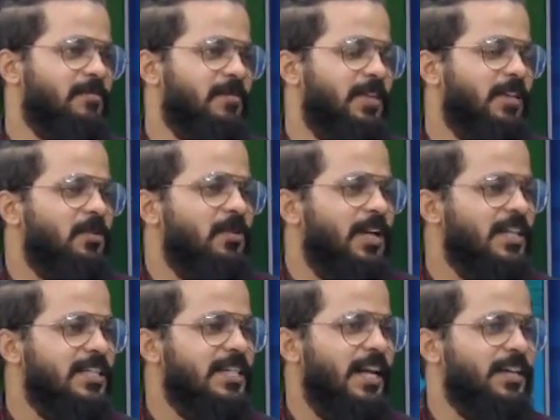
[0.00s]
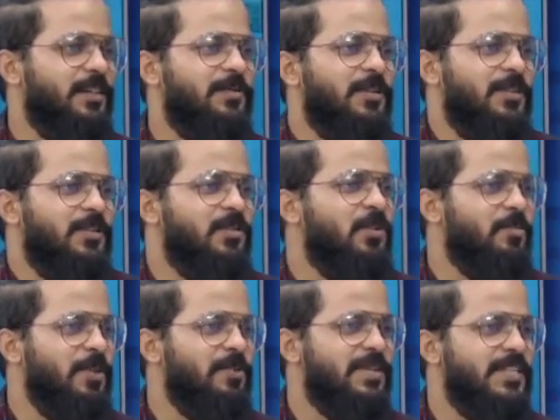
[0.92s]
They don't understand it because
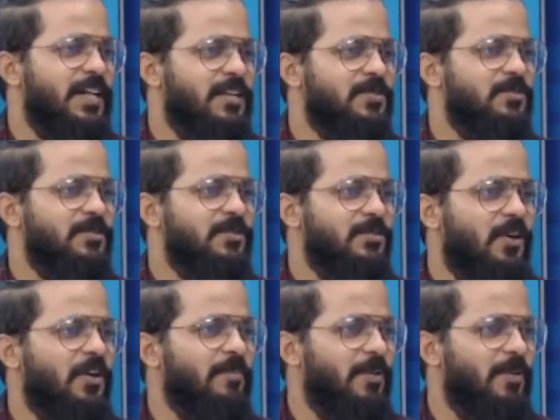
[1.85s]
nobody was there to talk about.